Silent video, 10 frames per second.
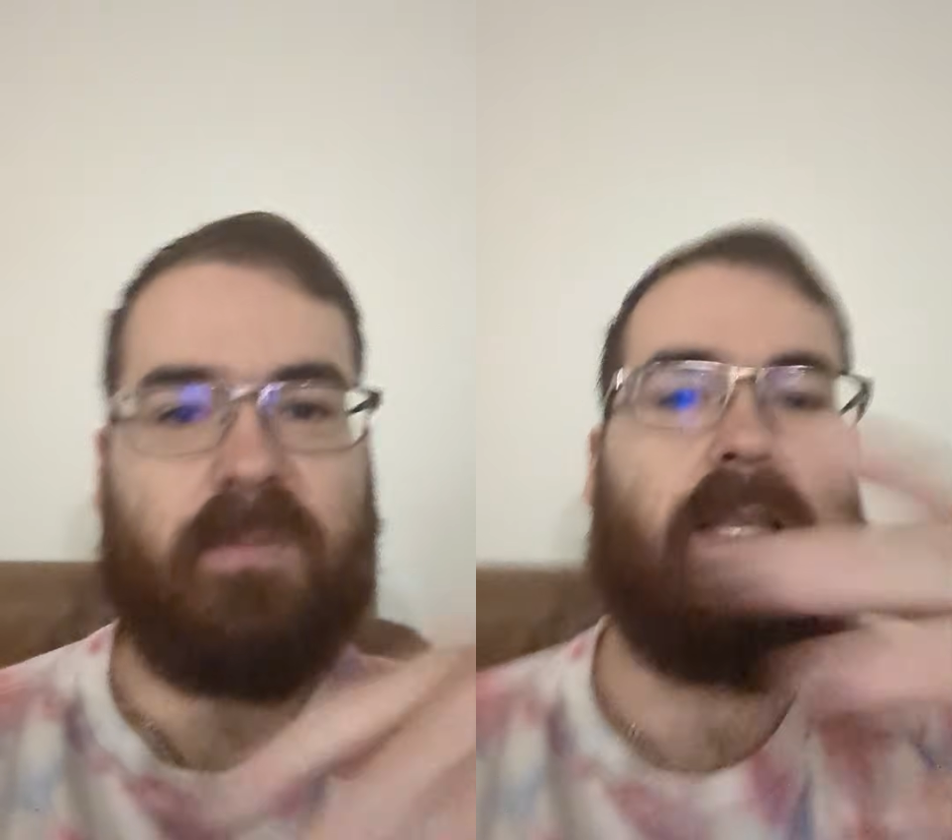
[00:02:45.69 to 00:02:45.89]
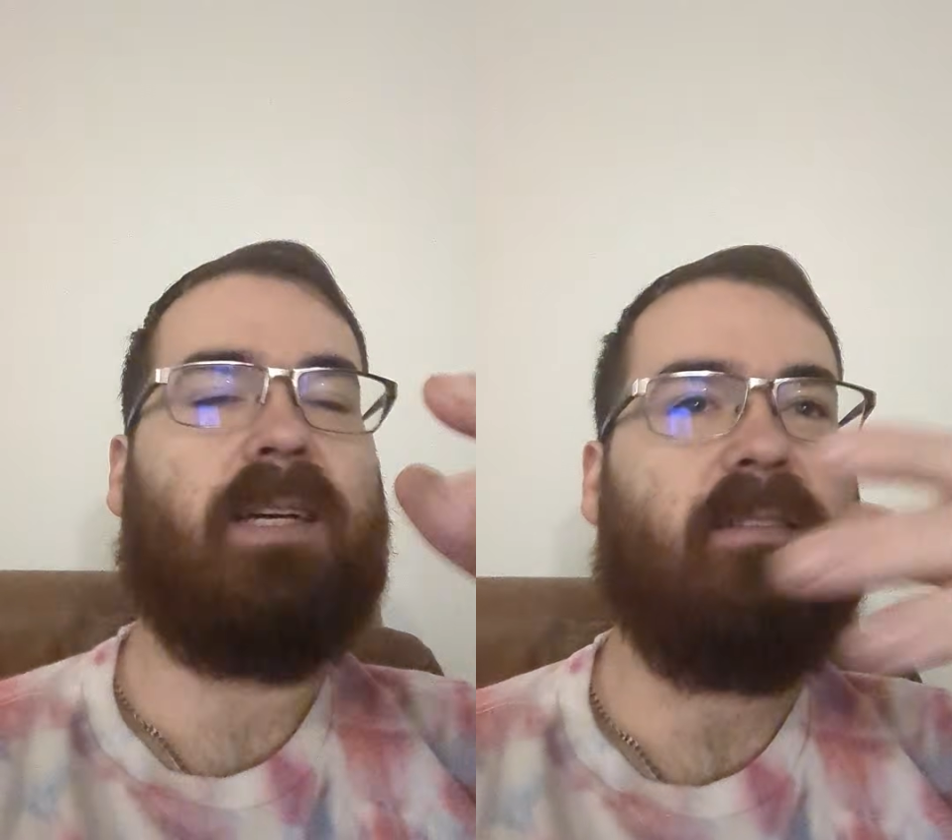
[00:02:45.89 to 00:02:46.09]

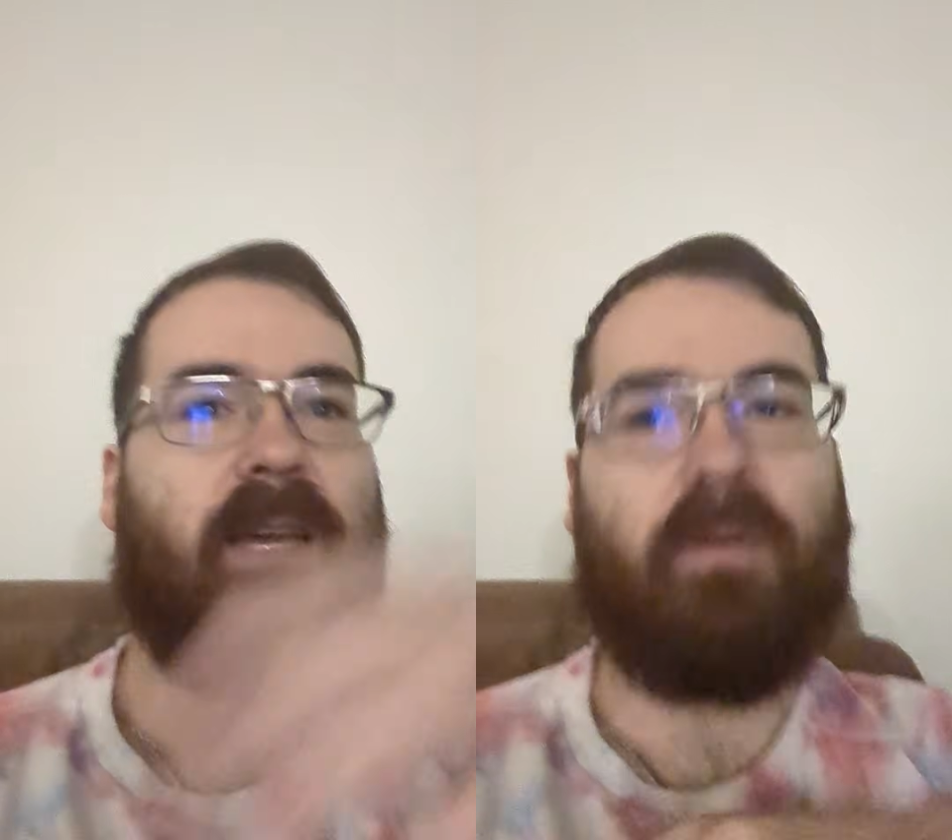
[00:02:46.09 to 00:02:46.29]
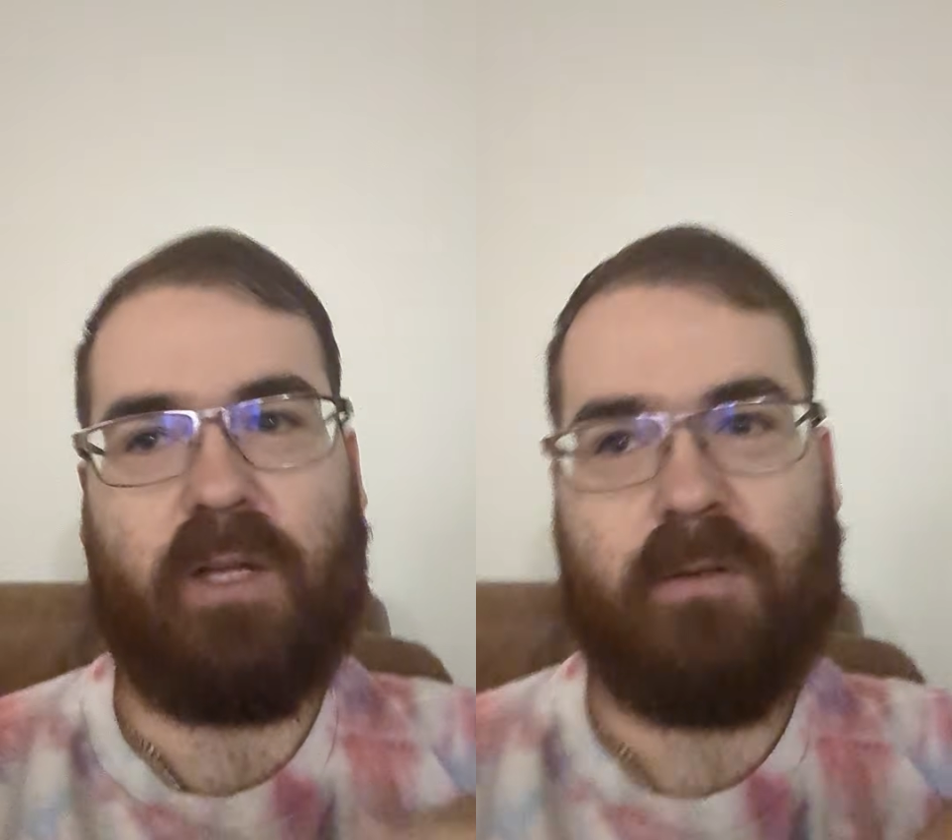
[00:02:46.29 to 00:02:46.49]
That
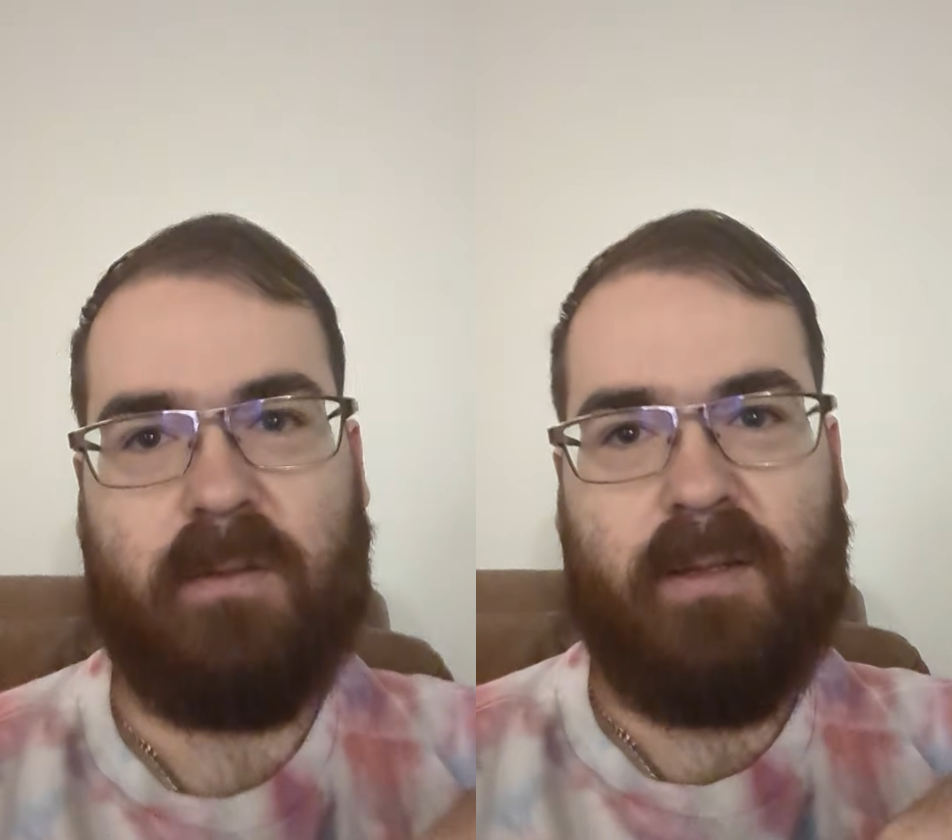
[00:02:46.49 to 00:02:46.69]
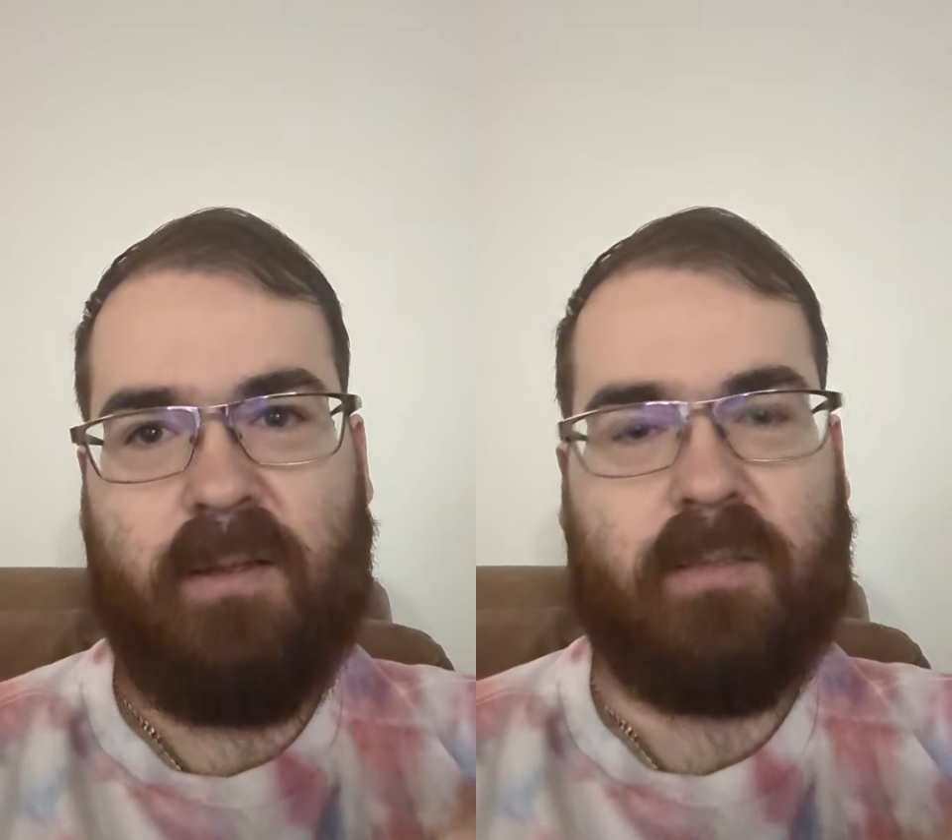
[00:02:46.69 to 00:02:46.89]
type of flow
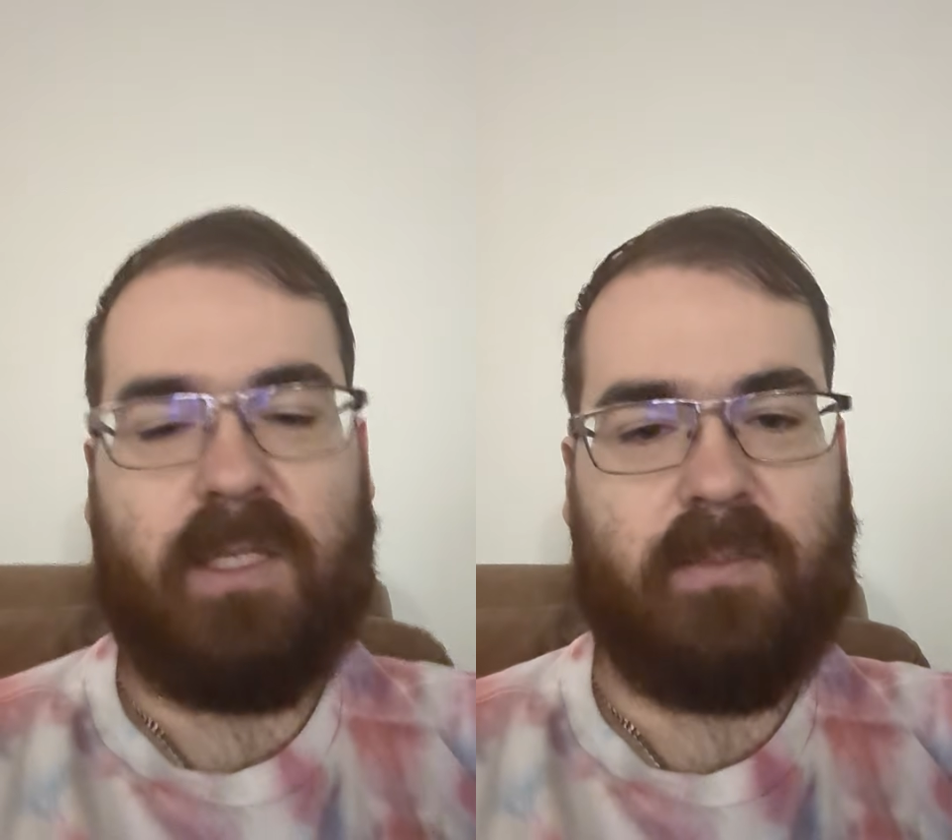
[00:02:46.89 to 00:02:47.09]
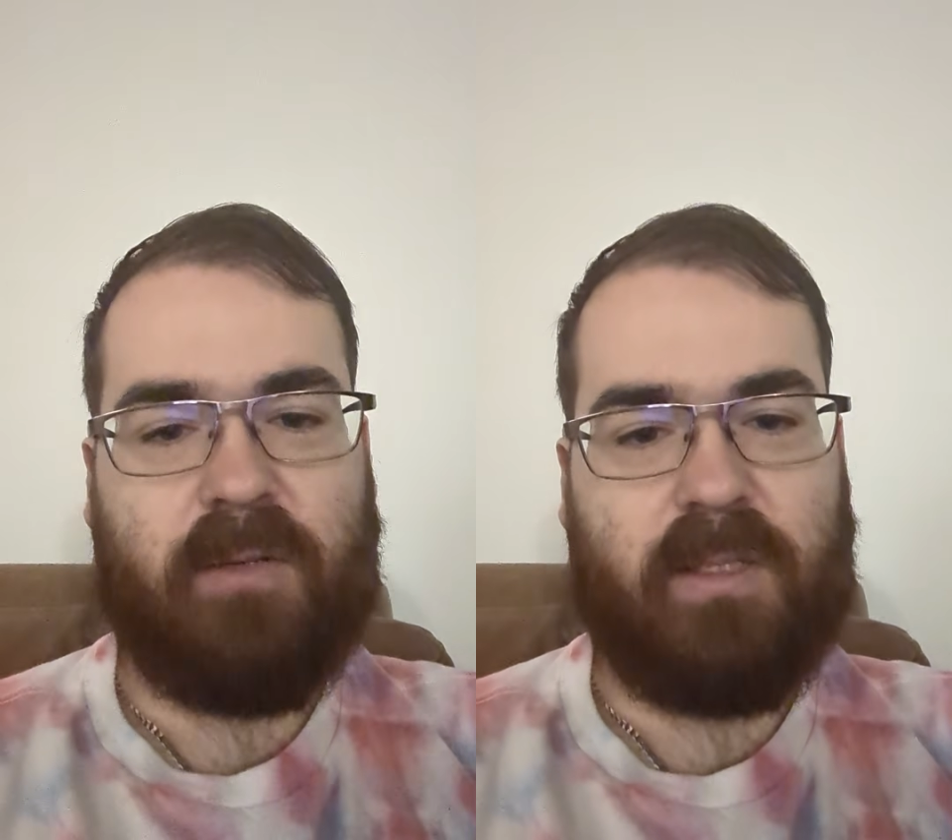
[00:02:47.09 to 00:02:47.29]
to
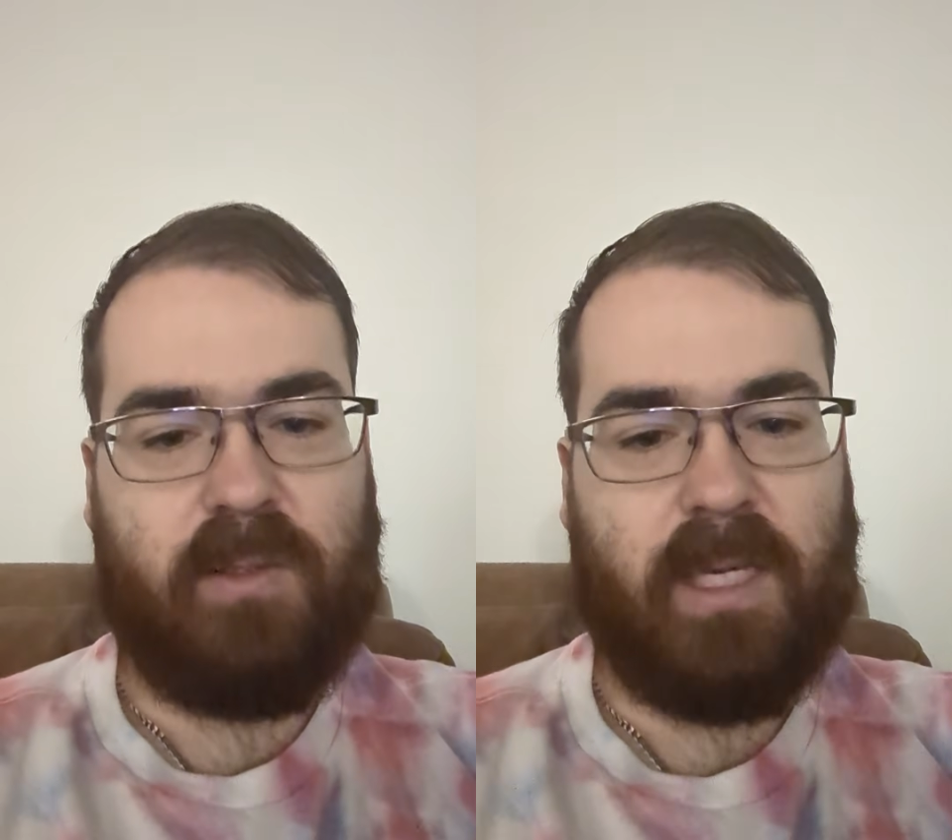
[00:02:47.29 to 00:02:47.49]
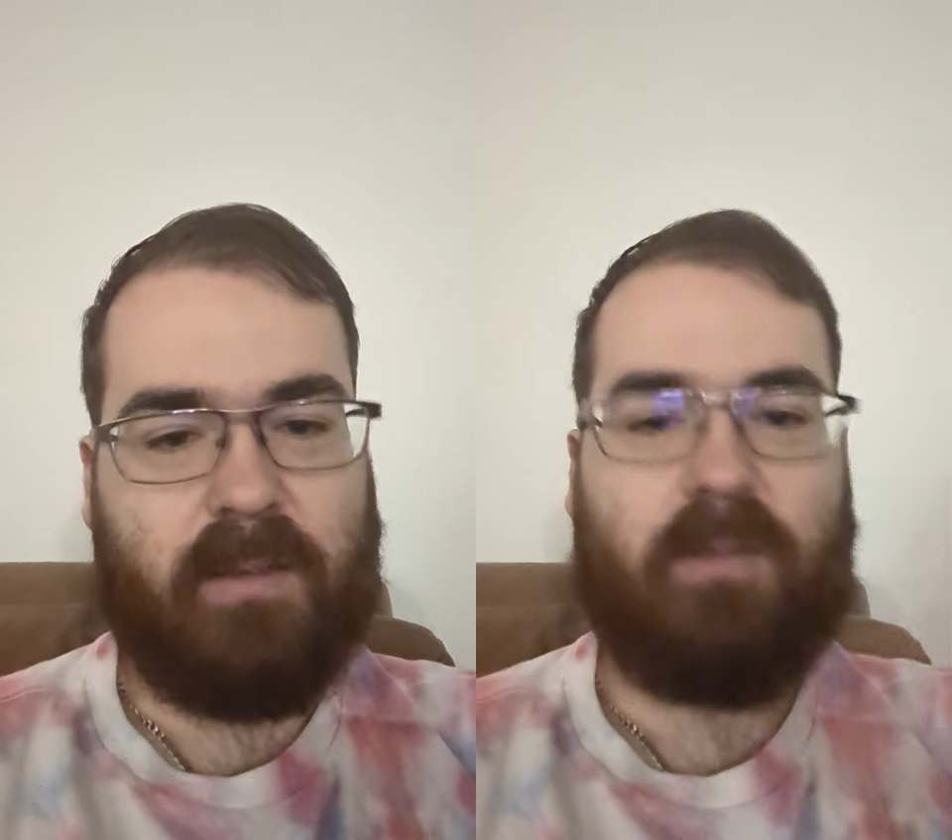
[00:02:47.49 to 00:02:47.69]
me is better than just saying,